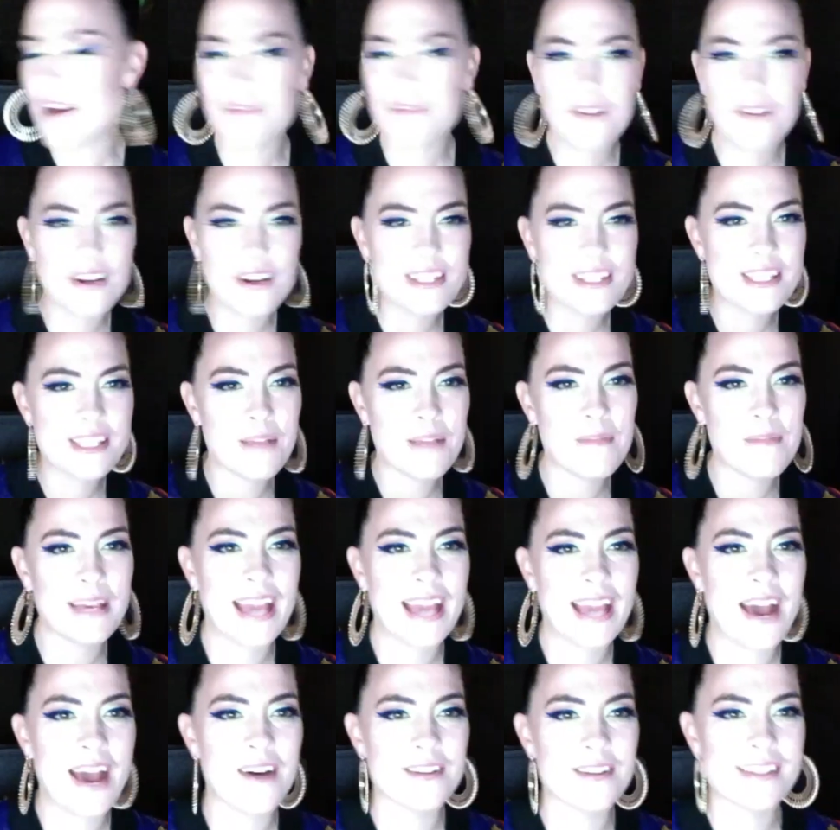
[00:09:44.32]
But I've got
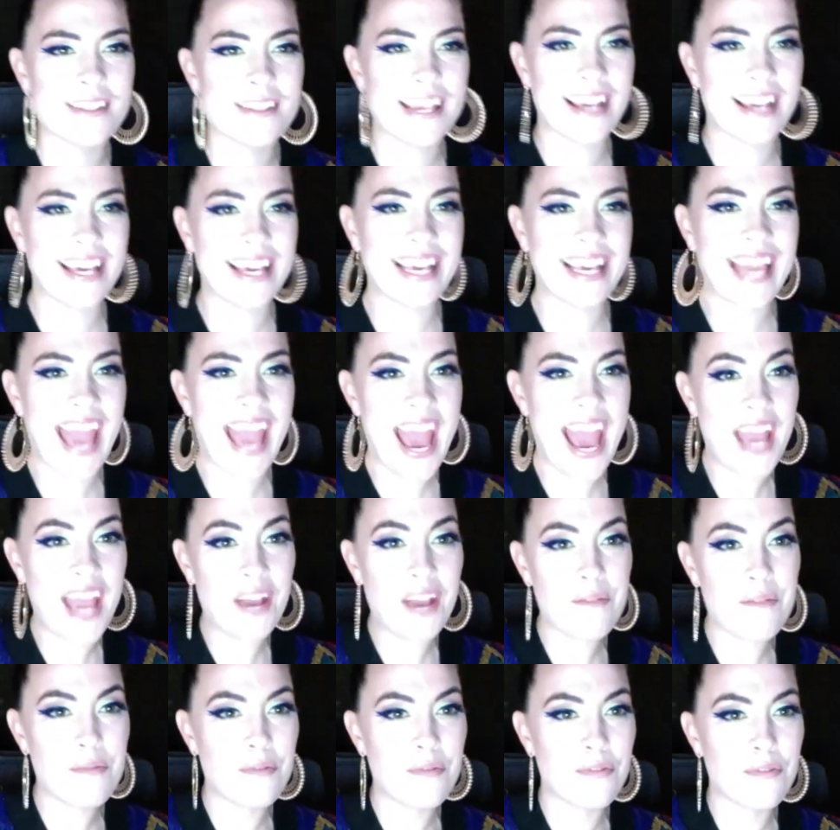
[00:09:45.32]
something else, like a
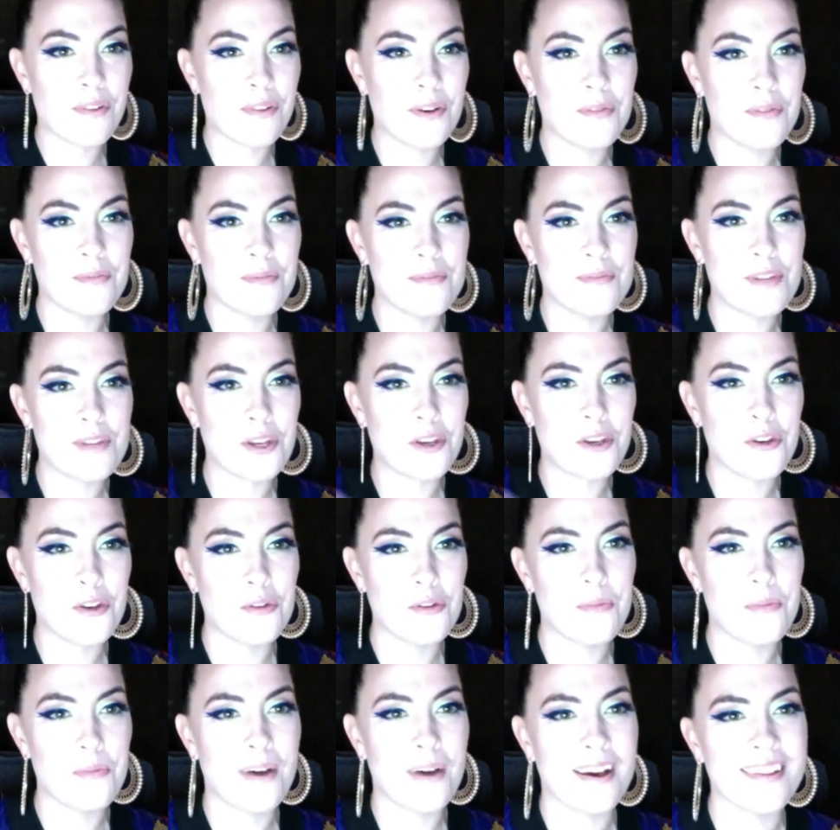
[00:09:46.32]
cape from De
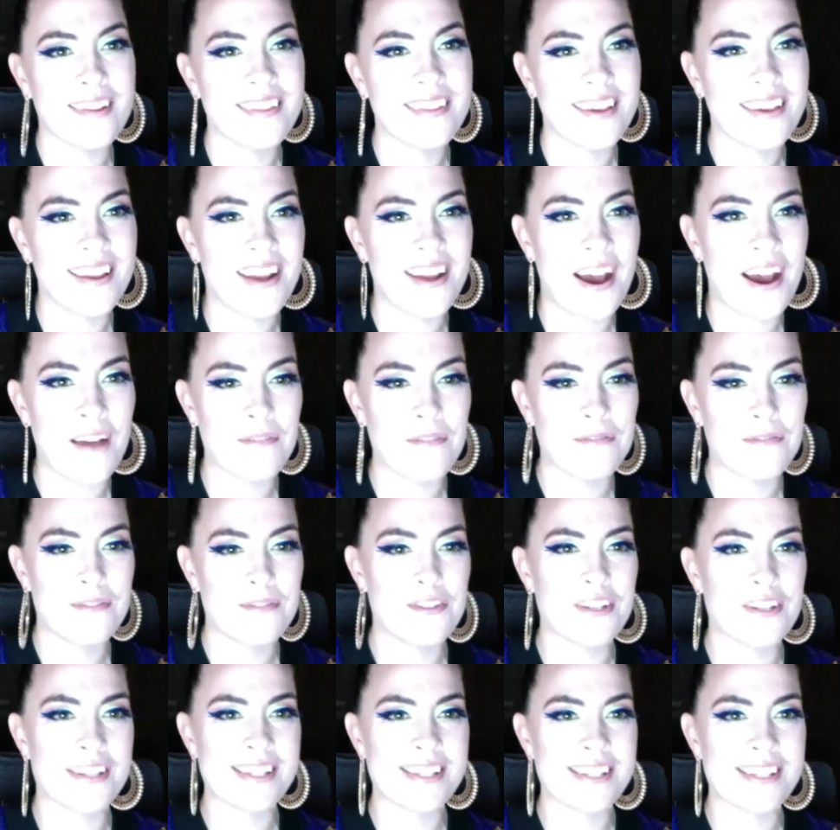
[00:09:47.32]
Huber, that I've
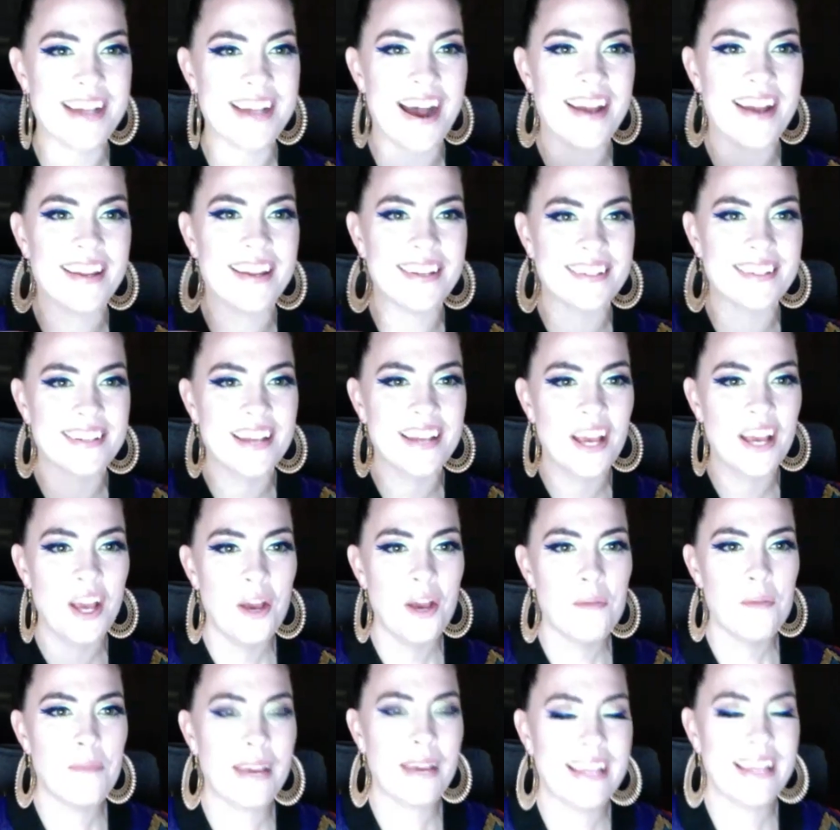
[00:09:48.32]
just started
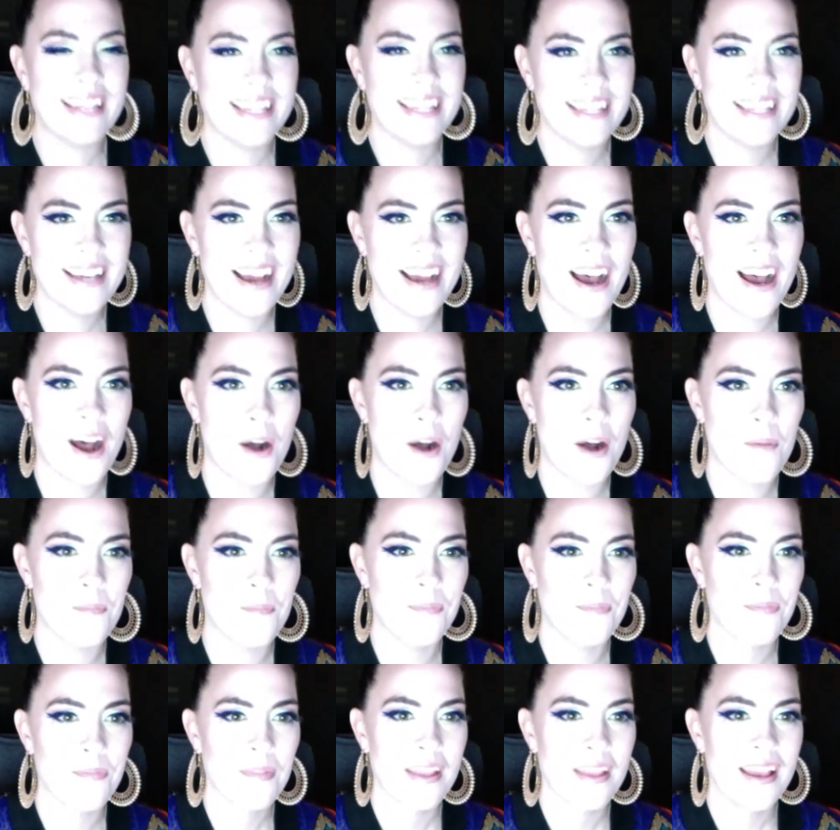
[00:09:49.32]
beading.
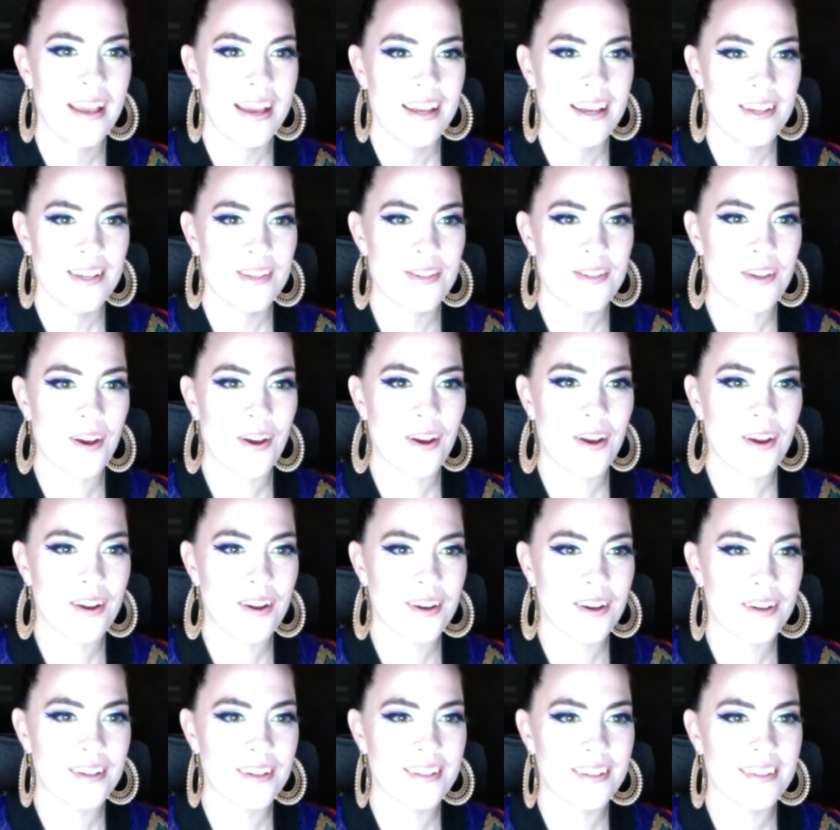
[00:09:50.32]

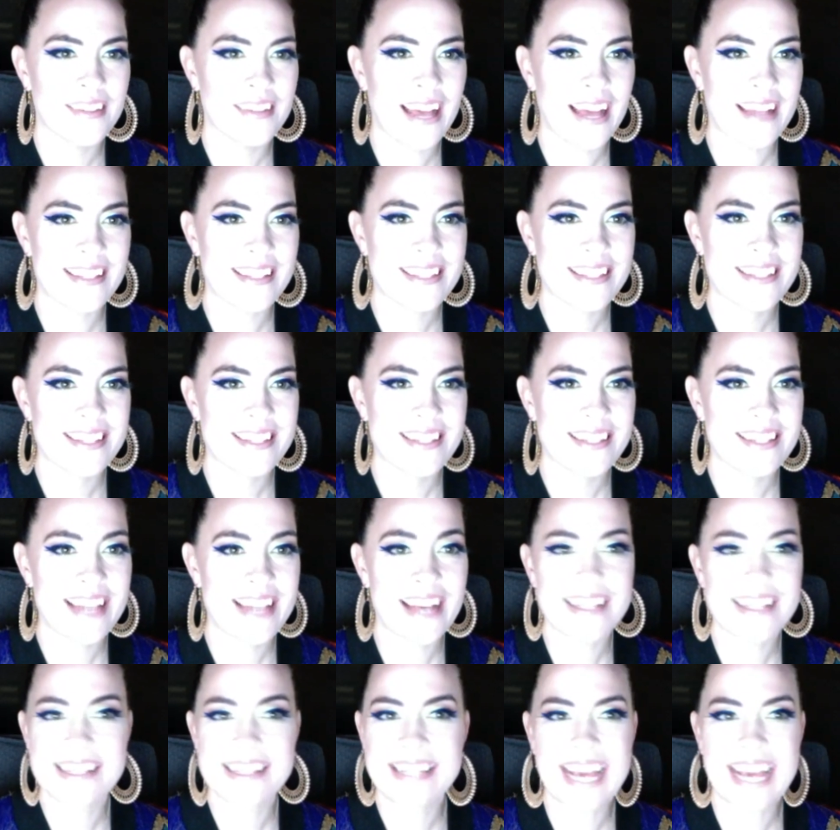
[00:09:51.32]
So that's
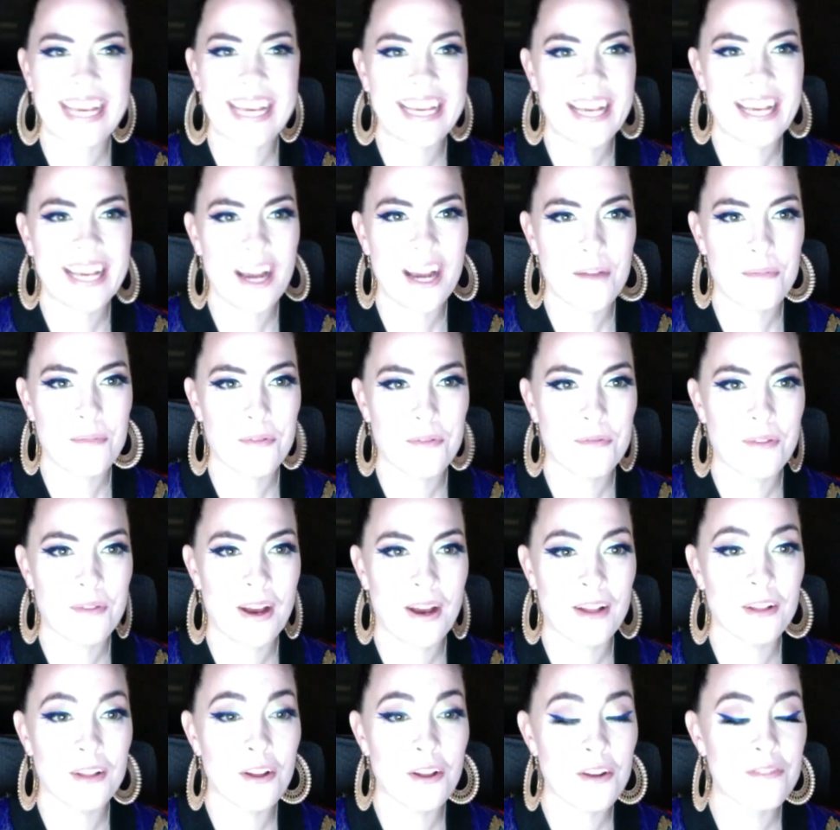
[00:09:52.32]
taking up
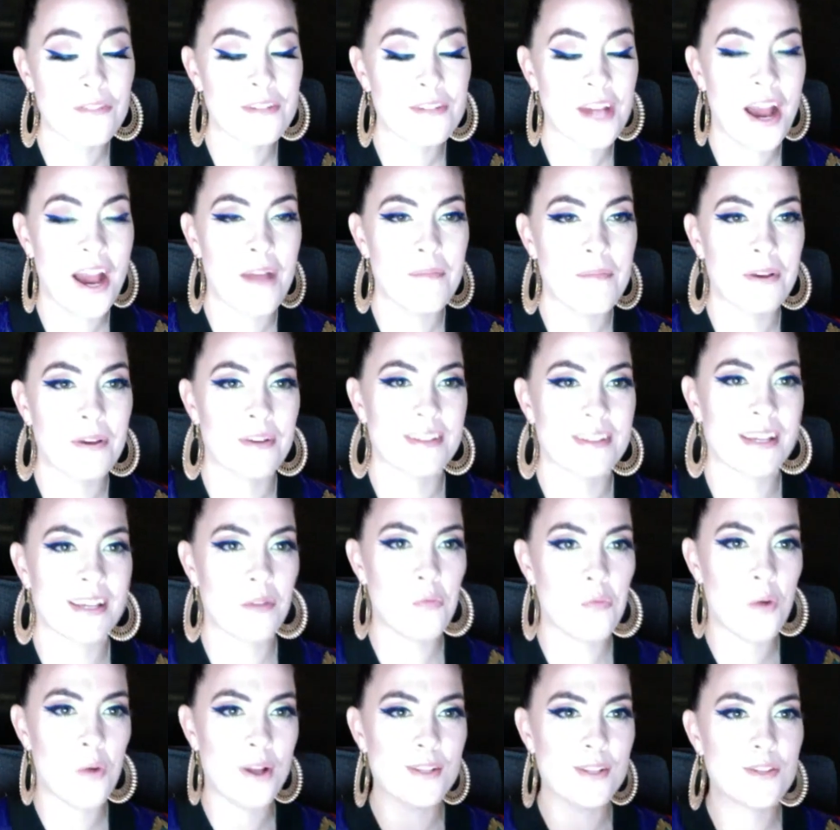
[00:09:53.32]
a lot of time, because like
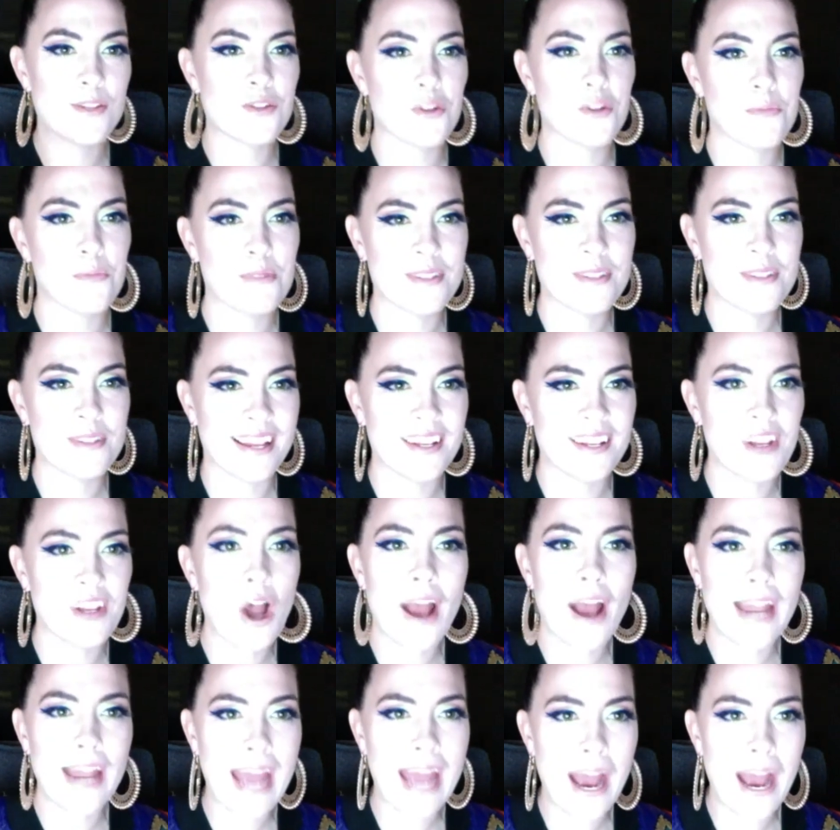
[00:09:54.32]
one strip is like
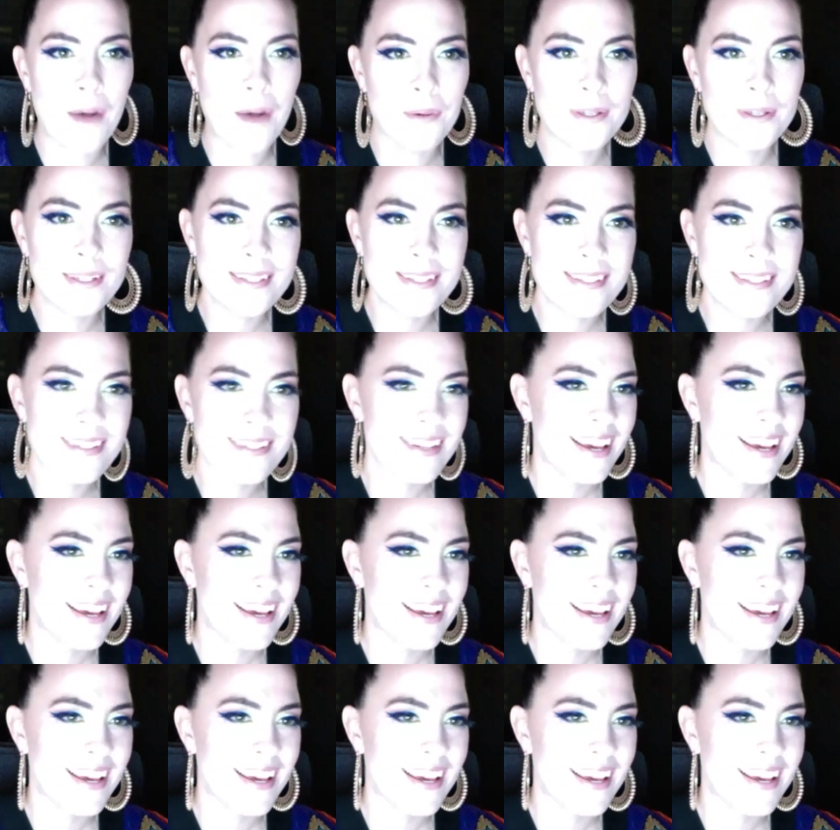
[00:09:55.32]
9 hours.